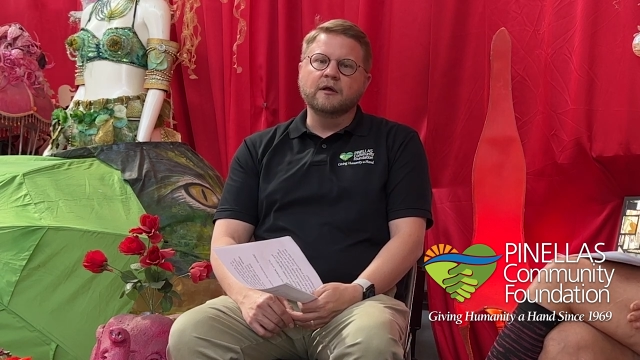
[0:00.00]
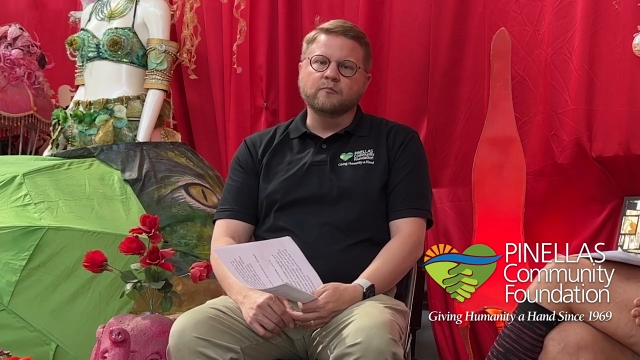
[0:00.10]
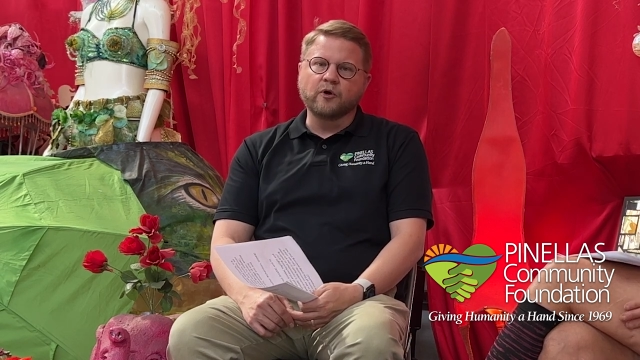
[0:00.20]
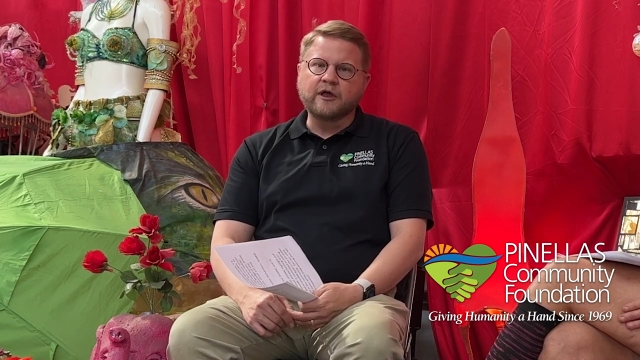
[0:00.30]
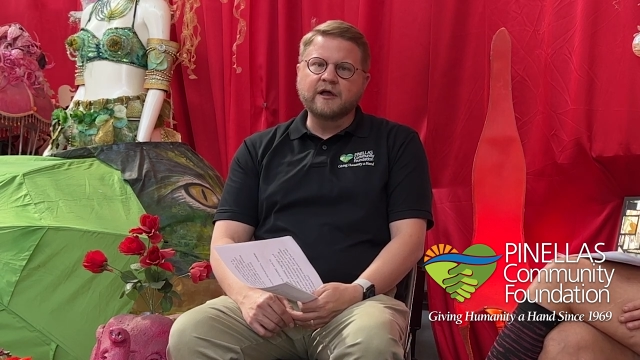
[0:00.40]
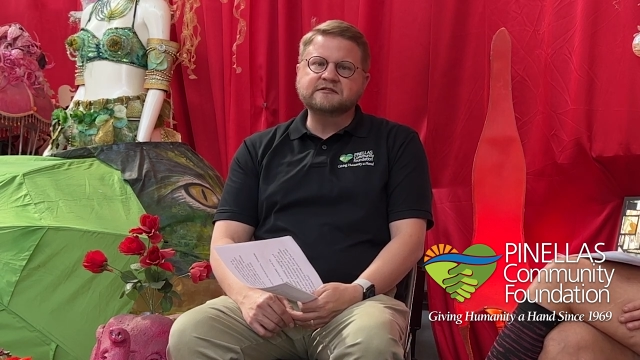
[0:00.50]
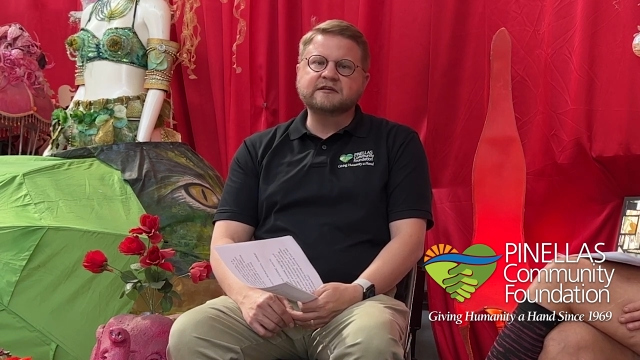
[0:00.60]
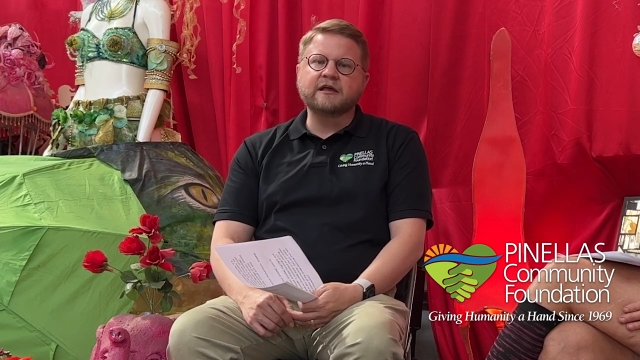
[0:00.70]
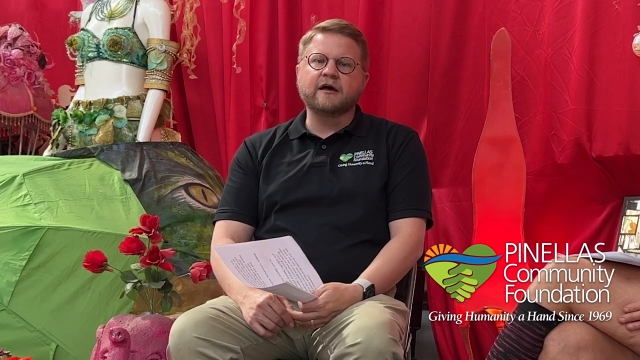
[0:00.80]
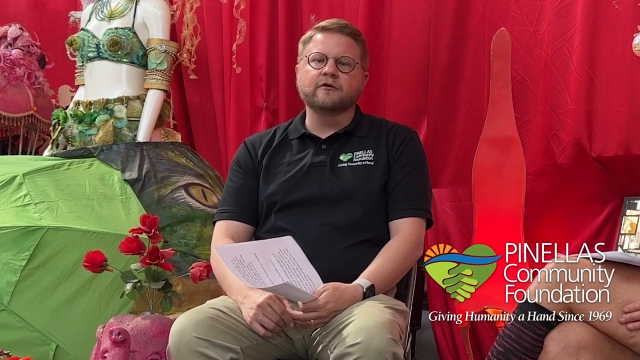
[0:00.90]
bringing us
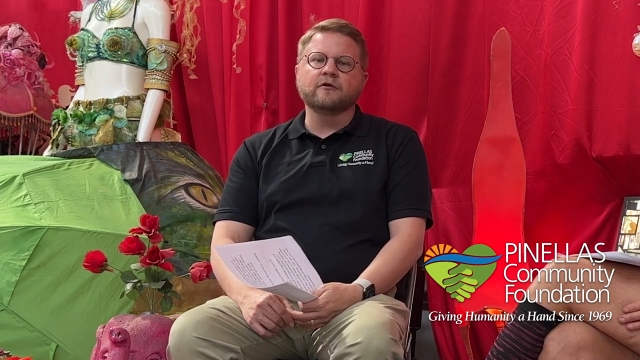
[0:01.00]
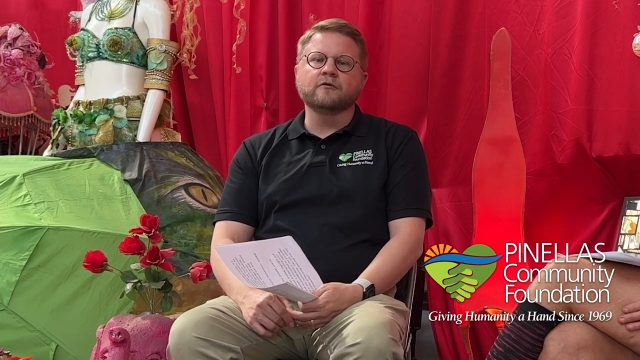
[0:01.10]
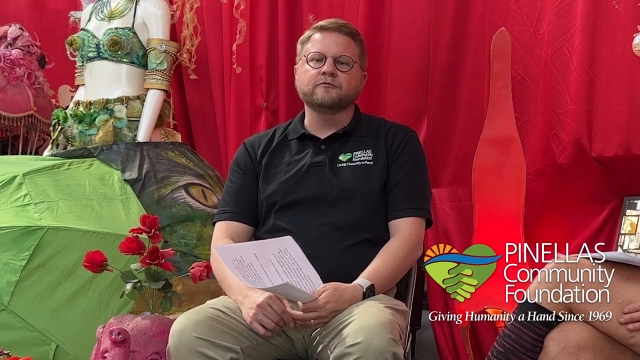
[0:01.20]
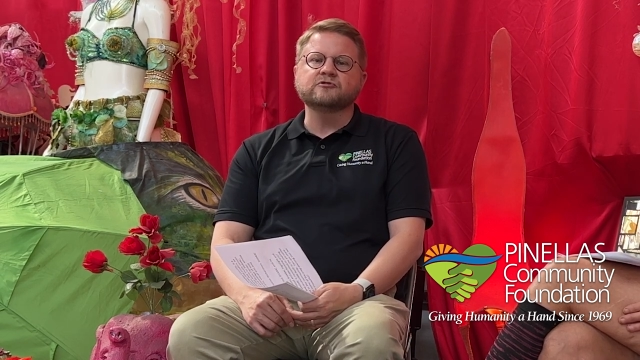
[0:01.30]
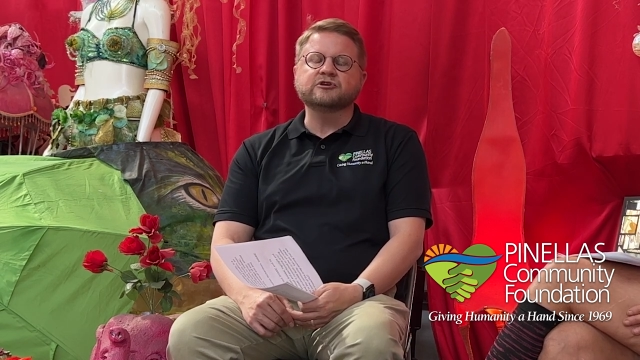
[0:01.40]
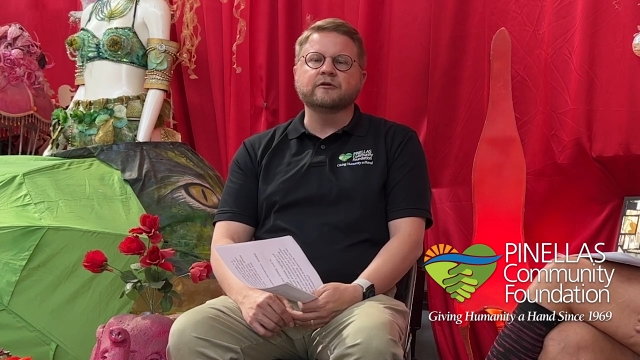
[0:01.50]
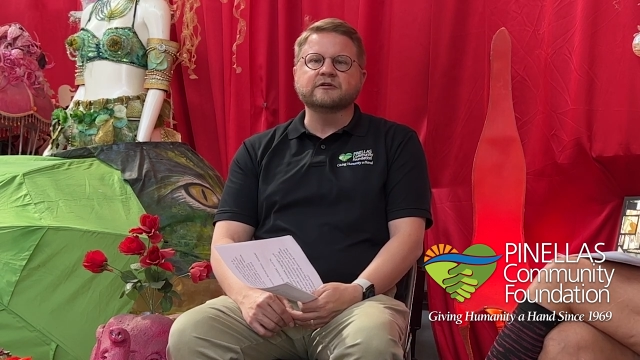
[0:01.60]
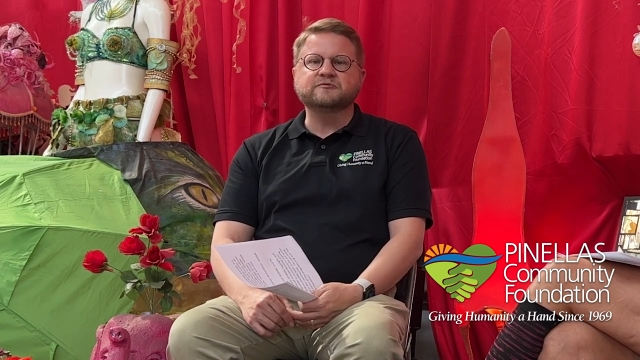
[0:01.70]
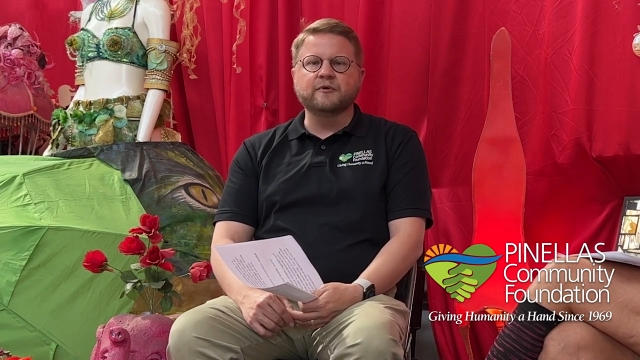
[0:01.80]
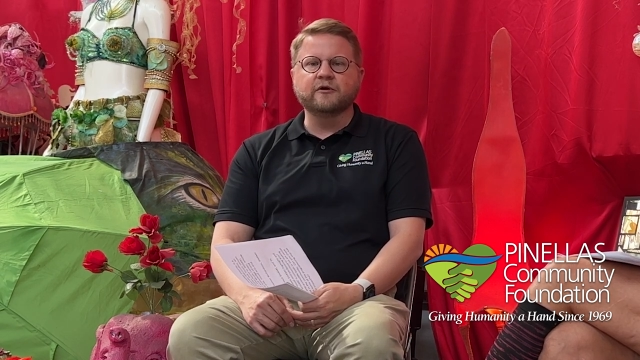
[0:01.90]
together through shared
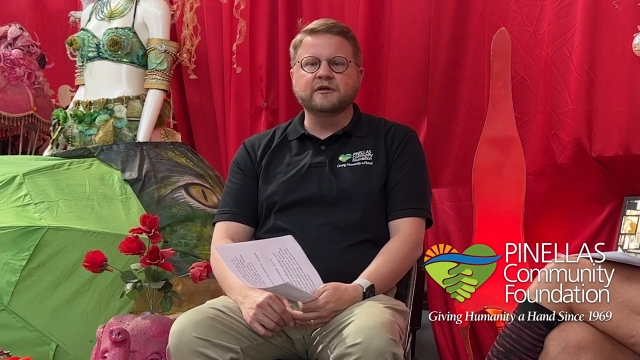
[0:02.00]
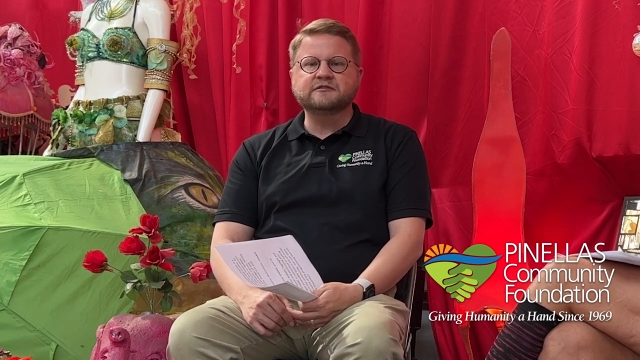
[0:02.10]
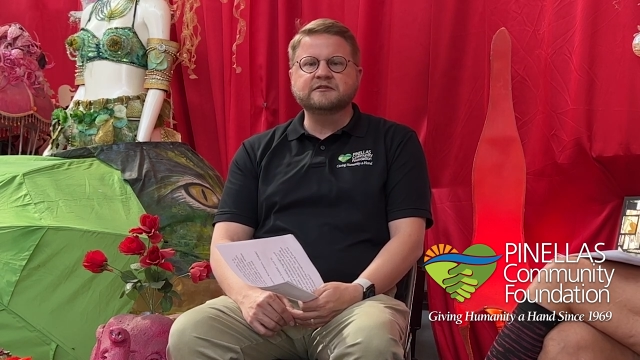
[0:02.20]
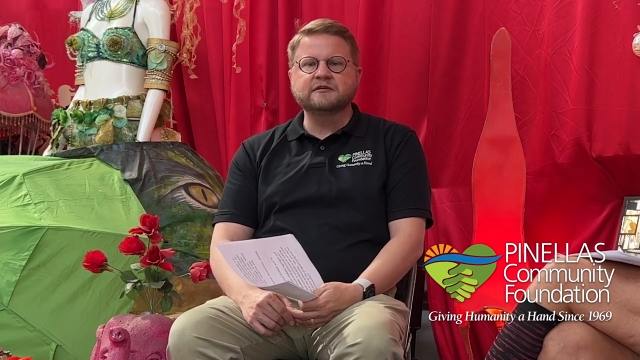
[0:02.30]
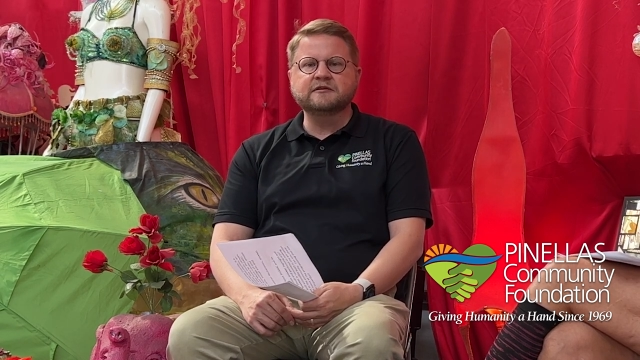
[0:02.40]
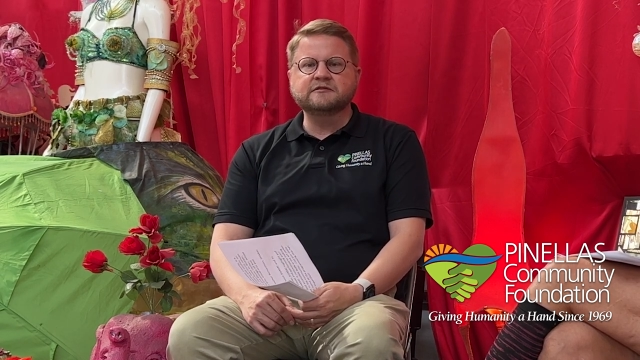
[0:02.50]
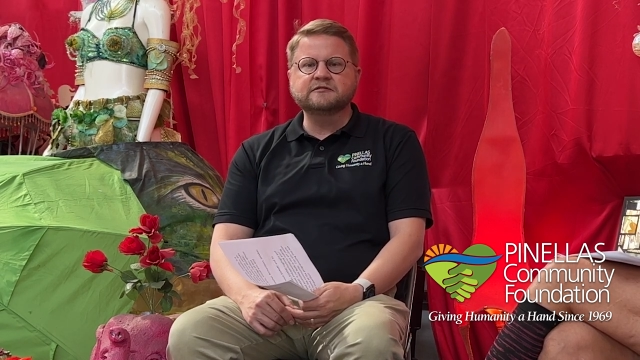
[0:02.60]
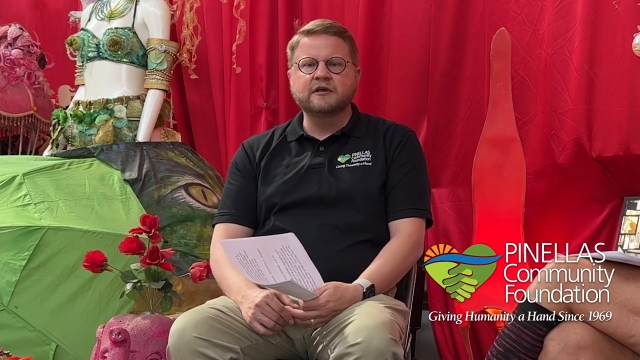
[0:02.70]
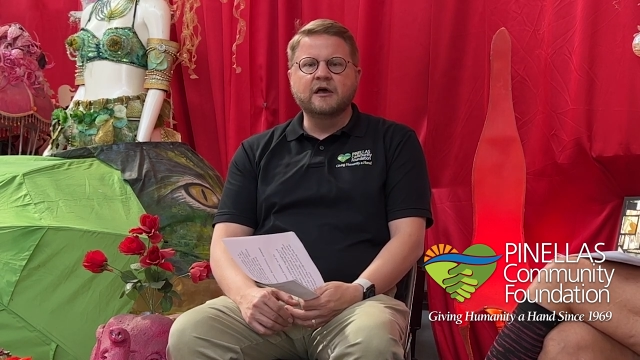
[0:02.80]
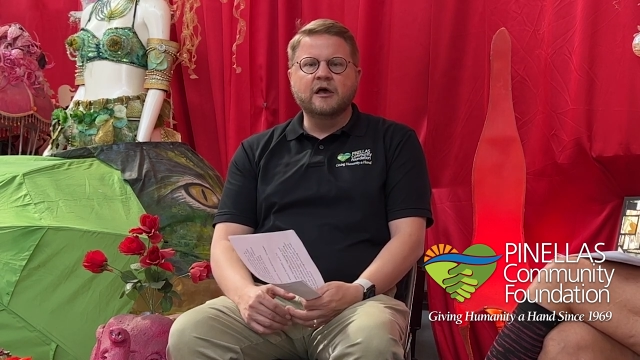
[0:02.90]
experiences,